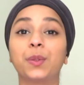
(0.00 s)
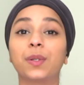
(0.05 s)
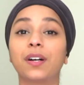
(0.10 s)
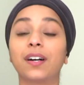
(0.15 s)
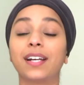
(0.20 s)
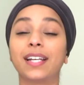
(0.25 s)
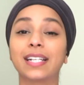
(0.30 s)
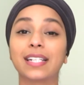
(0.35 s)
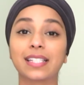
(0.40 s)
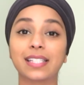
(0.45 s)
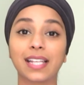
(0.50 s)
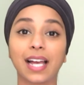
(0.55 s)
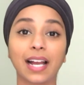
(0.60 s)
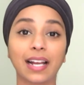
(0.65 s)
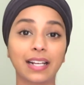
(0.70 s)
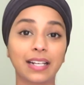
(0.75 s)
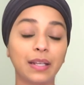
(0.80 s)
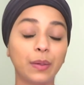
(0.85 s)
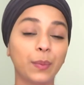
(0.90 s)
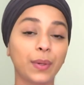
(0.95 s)
are
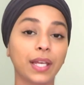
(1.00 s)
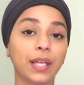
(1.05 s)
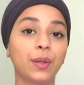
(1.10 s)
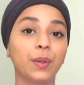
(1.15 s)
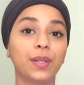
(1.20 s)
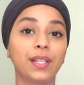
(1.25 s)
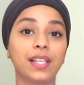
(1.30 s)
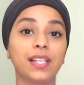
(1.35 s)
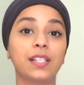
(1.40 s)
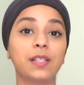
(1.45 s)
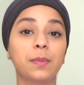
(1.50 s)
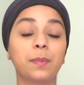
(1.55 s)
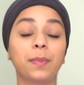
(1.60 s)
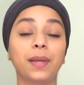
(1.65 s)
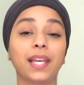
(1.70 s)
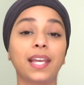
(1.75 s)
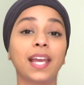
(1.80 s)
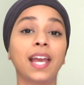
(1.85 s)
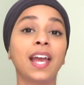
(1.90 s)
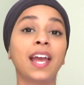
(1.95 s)
exactly where you need to
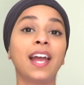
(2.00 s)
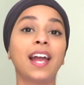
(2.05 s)
be,